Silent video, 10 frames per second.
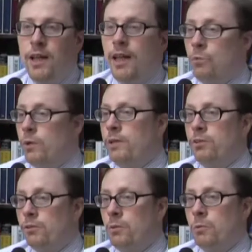and we
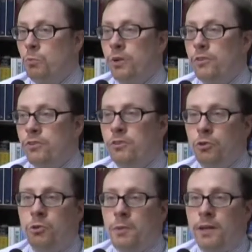determine what to
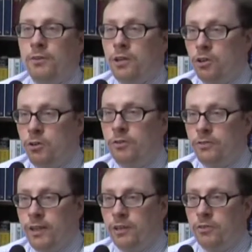do about the current
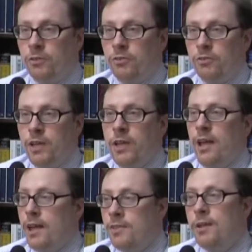standards,
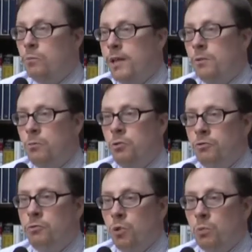and then we can move
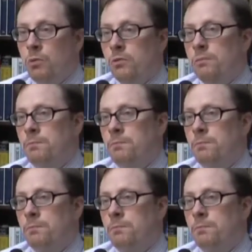forward.